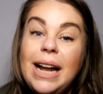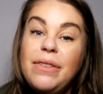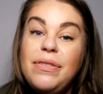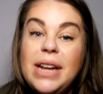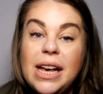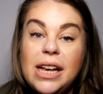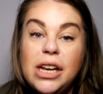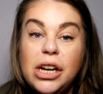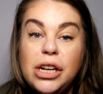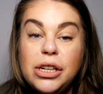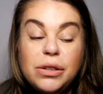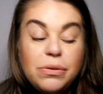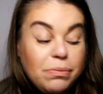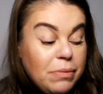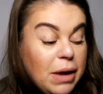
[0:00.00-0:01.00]

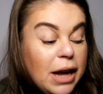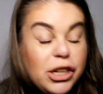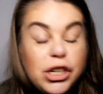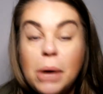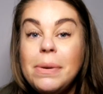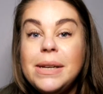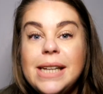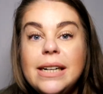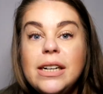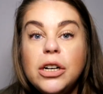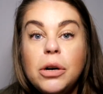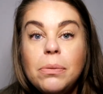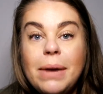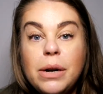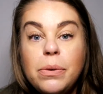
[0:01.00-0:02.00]
near a shopping centre
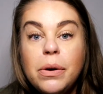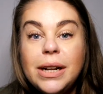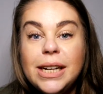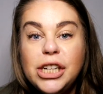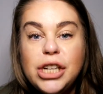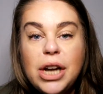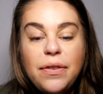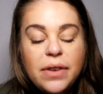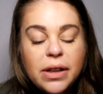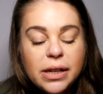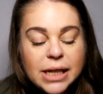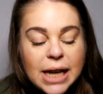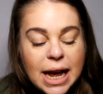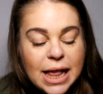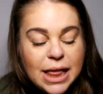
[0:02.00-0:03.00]
called Meadowall in
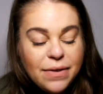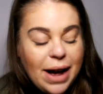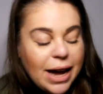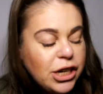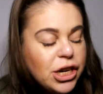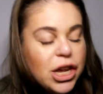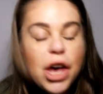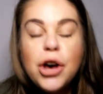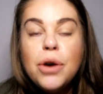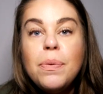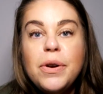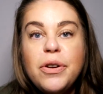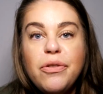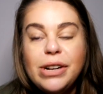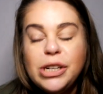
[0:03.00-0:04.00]
Sheffield. They've actually
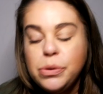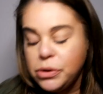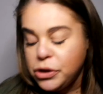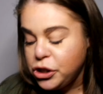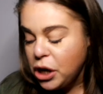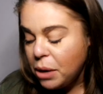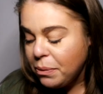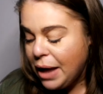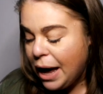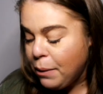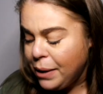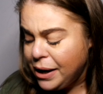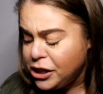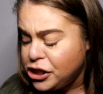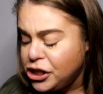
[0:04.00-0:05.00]
opened a Ritual shop there,
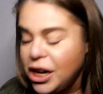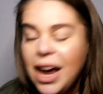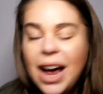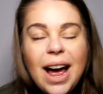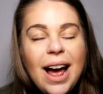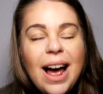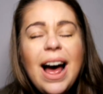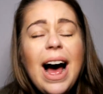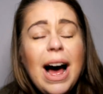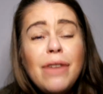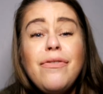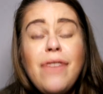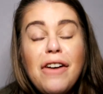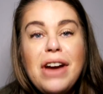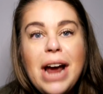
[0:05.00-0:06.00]
which
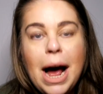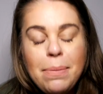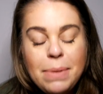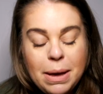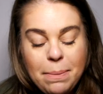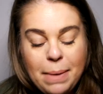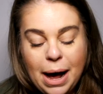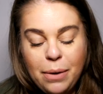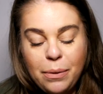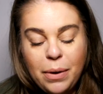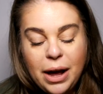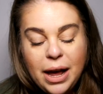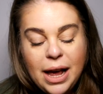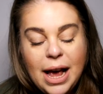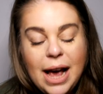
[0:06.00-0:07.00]
I'm very happy
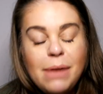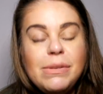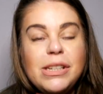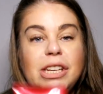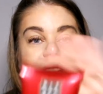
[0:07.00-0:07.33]
about. So